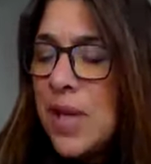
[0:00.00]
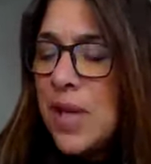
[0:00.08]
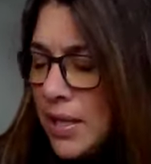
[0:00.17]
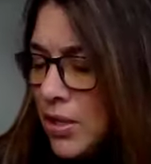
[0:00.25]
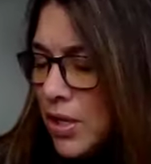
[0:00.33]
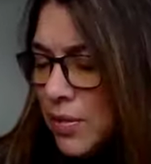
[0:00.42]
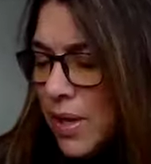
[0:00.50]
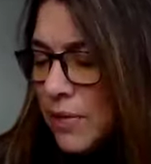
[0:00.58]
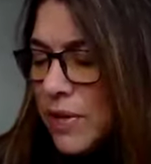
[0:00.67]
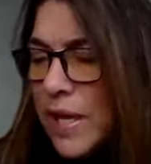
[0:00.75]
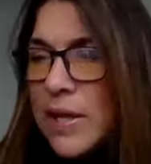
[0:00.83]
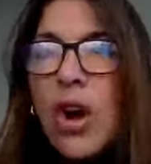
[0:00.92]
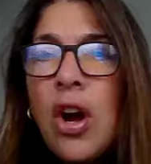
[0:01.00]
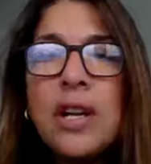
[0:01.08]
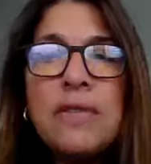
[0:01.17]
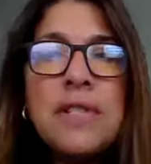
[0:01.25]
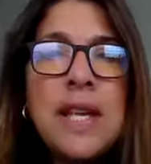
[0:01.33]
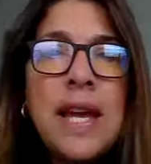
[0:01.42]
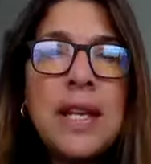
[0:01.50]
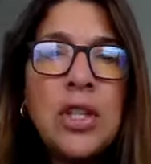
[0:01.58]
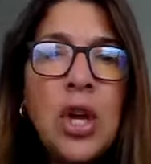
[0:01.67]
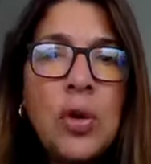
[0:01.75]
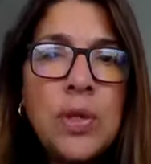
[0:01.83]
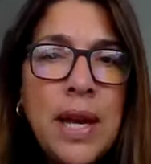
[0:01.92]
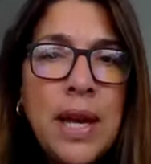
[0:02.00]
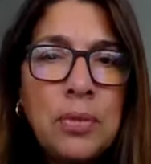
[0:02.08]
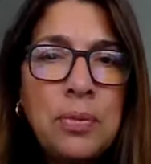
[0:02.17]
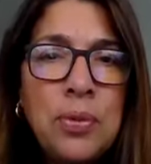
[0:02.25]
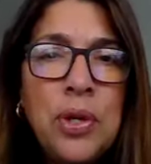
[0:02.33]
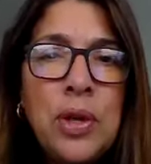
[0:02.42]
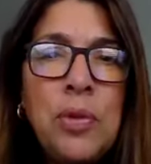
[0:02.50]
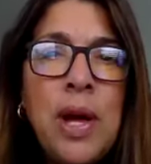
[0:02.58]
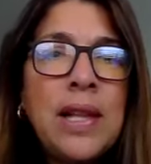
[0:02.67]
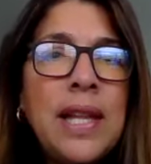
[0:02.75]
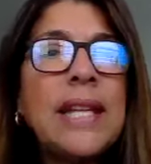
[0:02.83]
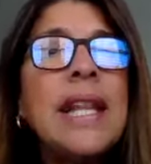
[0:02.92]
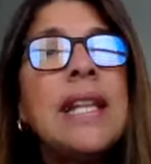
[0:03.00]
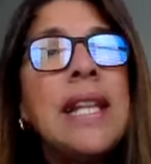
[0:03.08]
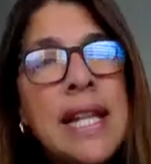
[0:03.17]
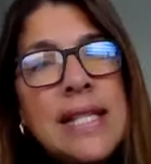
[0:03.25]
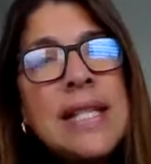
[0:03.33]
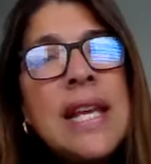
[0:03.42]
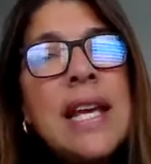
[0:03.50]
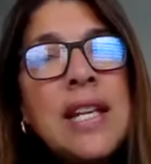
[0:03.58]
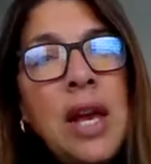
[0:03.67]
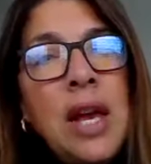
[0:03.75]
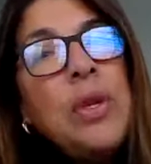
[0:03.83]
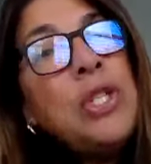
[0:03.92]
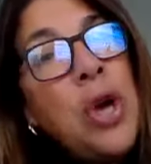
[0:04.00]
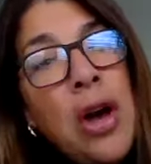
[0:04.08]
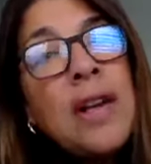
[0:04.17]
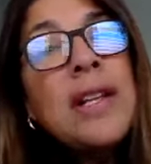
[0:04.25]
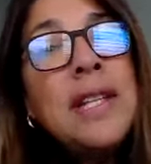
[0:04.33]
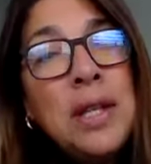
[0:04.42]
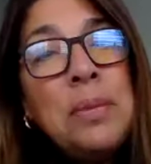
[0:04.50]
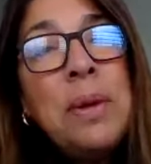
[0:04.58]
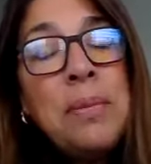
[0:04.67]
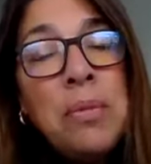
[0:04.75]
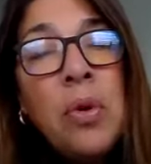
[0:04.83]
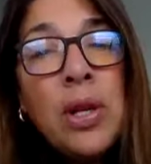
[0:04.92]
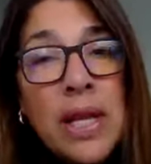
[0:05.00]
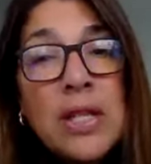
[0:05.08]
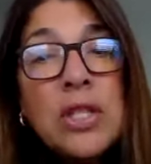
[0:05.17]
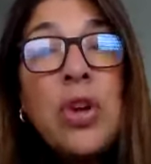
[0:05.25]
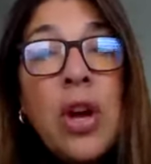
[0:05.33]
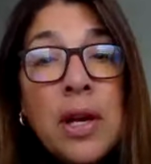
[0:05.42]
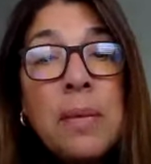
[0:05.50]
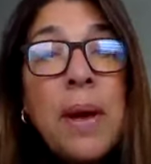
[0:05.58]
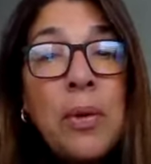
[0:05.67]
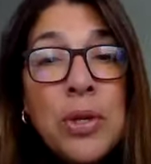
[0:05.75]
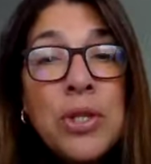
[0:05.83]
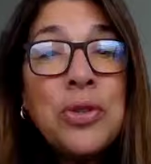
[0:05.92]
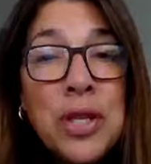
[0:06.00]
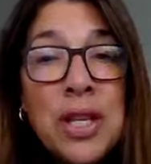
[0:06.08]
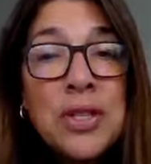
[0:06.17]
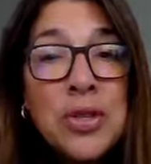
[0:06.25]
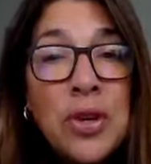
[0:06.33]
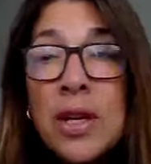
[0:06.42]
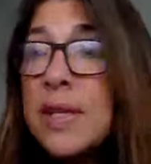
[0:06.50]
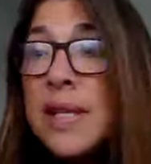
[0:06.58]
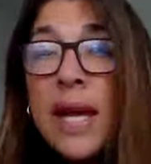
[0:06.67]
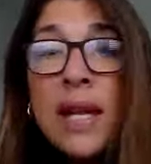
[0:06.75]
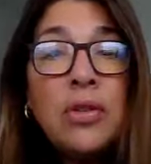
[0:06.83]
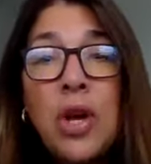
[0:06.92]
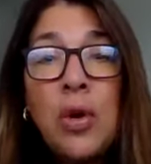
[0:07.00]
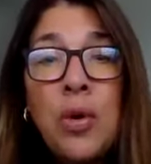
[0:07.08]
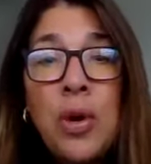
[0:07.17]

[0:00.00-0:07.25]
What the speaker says: I don't know. I've got the art of saying no down pretty well. Like can we talk a little bit more? Let's talk about what your needs are. Because I don't know